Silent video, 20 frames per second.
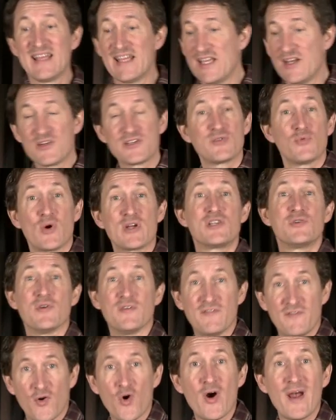Here's what to
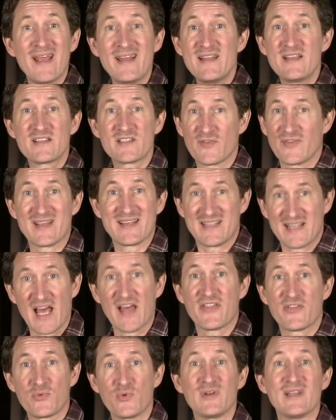avoid so that
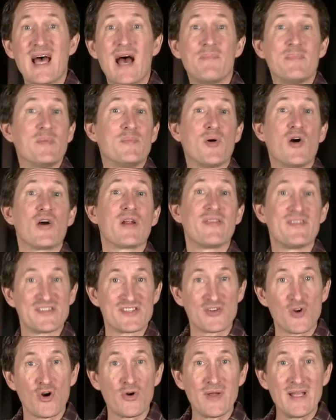death will not be part of the
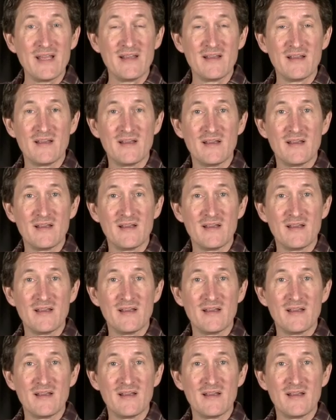story.